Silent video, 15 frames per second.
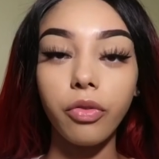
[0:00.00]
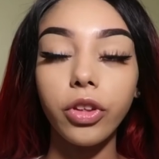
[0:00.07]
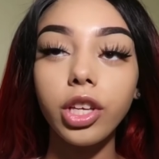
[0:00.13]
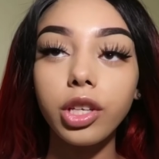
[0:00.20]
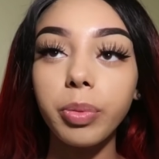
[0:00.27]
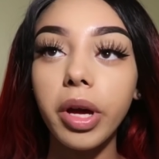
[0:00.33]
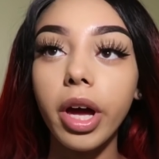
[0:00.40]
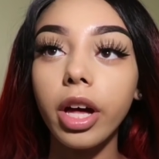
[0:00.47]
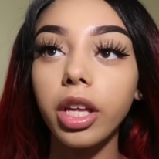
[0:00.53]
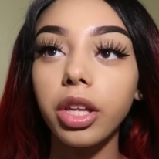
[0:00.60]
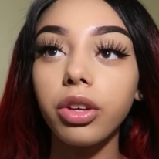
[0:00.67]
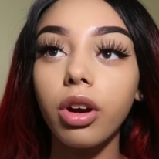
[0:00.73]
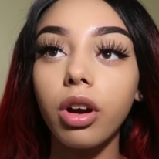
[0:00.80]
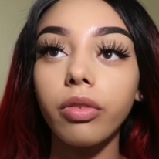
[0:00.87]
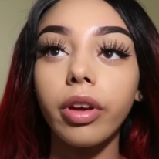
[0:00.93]
finished my
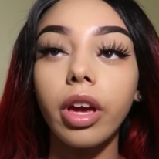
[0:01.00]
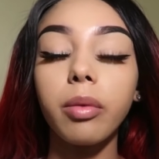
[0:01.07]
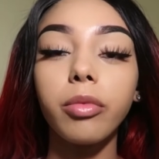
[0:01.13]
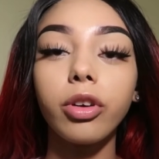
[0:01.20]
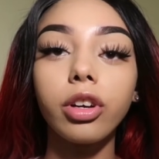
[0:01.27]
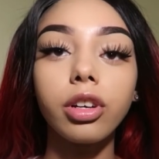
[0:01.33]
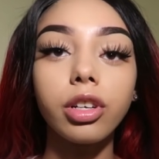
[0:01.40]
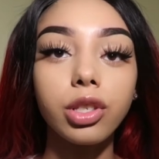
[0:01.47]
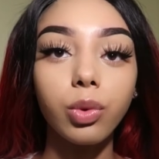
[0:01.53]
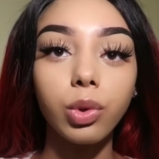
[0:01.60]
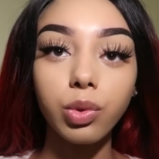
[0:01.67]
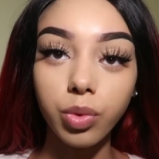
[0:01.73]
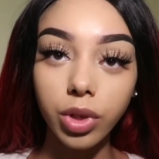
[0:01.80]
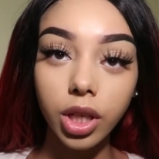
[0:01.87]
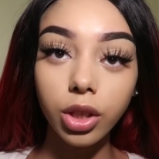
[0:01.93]
eyeliner off camera because it
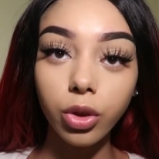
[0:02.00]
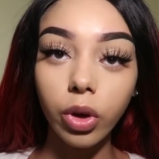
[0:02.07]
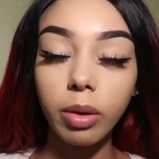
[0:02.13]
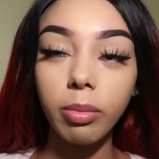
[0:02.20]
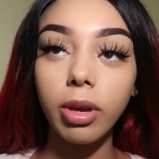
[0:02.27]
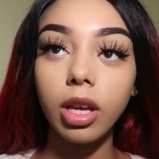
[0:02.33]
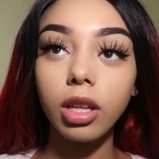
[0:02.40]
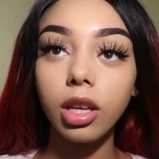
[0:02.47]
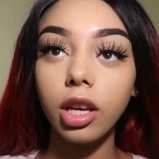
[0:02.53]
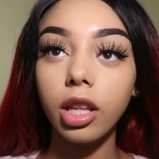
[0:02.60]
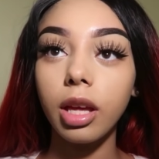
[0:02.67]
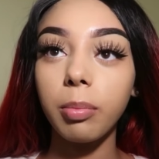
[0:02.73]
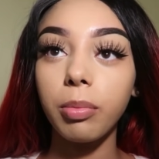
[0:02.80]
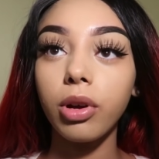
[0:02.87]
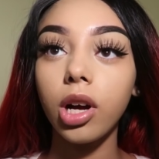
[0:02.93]
was really annoying me, and
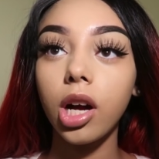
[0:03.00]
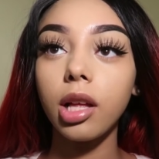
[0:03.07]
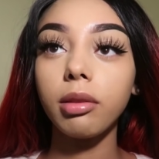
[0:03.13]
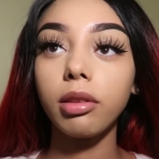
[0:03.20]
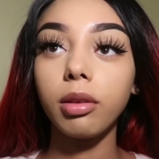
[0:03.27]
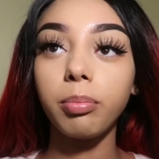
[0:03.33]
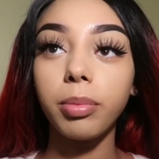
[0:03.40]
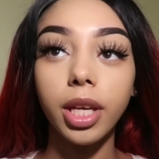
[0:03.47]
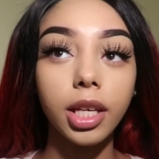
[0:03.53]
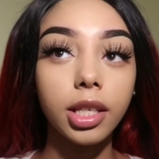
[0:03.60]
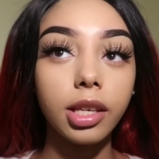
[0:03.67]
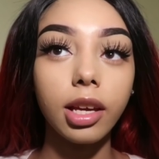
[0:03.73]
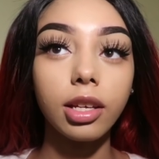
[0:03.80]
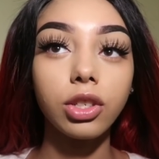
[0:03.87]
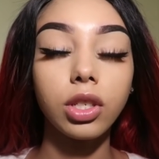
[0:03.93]
I put on the biggest
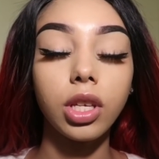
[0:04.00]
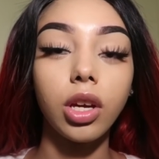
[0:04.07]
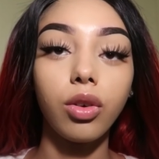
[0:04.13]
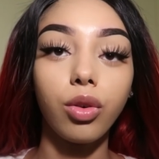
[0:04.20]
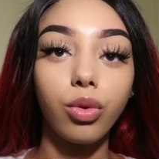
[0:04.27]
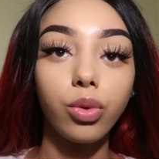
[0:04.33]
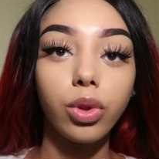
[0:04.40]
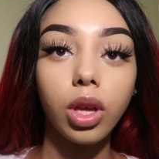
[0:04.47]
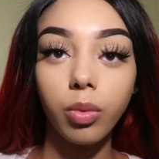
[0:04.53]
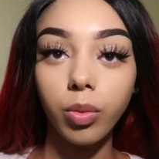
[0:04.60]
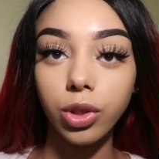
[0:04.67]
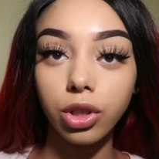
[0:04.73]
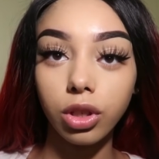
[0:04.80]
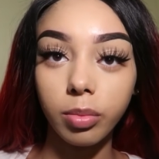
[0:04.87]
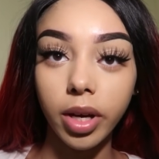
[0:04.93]
lashes I own,
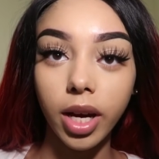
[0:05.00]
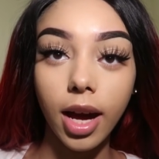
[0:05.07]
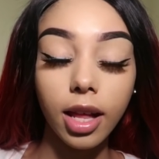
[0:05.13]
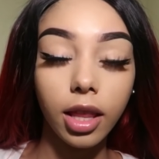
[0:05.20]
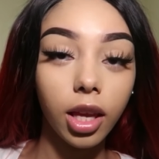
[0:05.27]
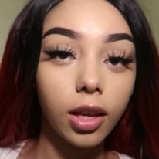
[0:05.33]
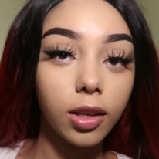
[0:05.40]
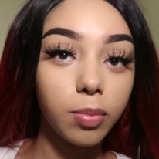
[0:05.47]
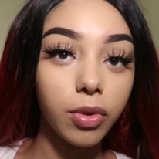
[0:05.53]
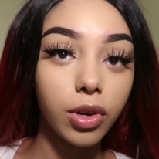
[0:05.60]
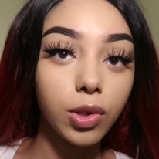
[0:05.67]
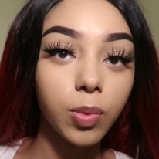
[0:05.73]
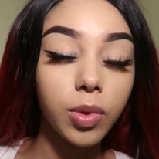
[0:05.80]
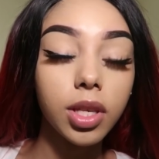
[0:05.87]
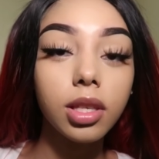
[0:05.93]
which are my
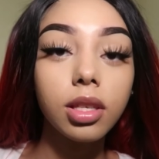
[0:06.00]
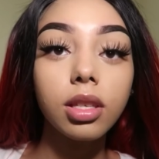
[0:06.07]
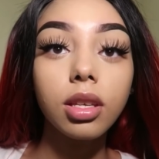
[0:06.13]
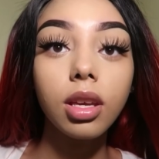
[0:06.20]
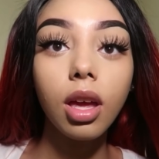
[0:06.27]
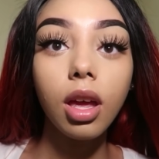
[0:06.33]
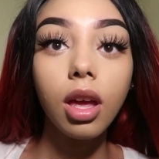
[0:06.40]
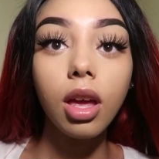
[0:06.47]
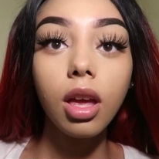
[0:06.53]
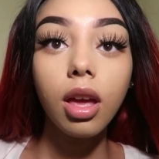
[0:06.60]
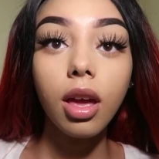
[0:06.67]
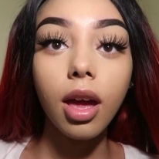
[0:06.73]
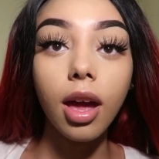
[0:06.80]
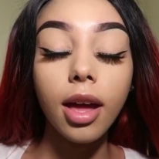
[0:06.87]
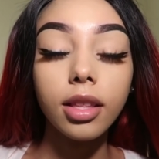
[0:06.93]
AliExpress ones,
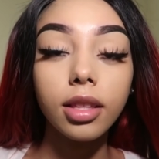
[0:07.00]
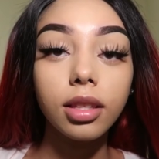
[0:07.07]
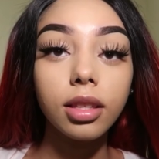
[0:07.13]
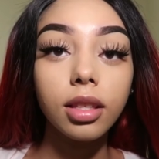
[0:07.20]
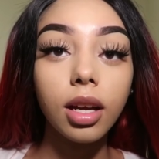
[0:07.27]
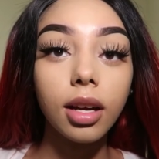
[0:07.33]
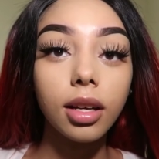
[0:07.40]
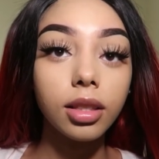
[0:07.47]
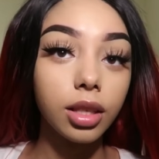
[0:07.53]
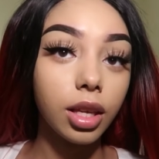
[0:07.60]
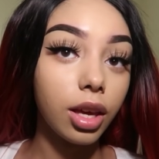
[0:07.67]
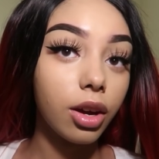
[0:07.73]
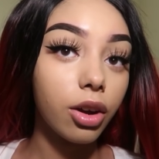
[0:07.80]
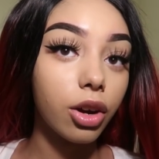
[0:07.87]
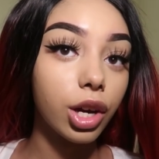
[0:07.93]
and
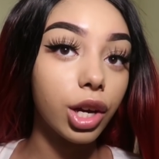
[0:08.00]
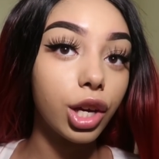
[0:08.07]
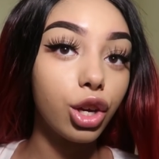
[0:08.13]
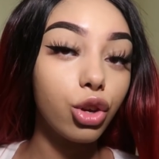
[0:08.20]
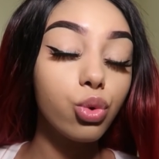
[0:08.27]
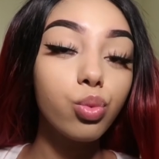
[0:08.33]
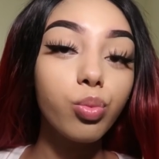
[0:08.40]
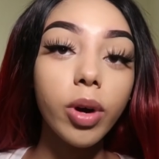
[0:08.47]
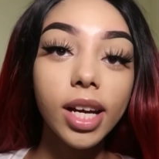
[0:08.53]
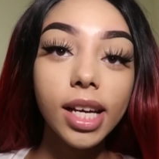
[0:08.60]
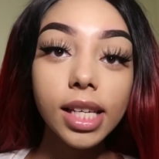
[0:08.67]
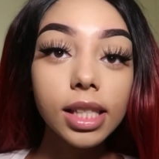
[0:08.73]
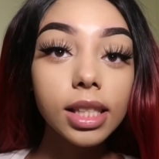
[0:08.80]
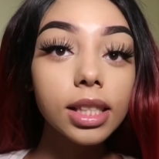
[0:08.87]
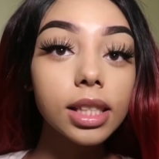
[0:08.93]
they are
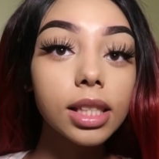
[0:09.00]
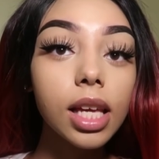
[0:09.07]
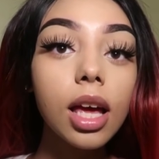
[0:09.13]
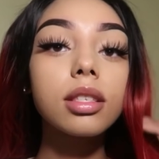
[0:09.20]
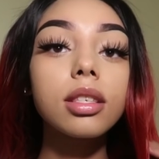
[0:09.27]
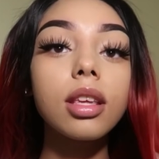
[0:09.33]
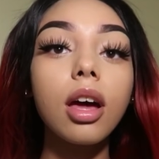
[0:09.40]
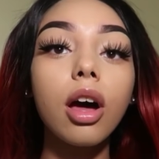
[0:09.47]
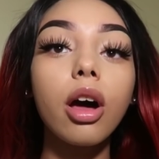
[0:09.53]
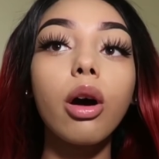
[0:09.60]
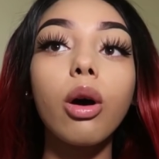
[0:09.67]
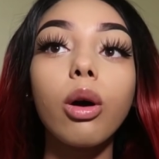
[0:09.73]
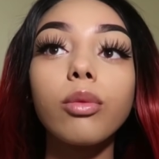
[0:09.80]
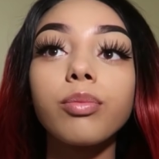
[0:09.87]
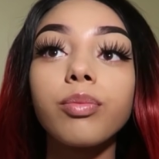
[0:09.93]
humongous.
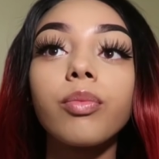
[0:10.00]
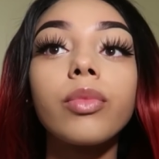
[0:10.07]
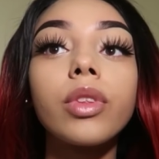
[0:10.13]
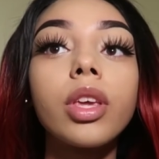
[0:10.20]
So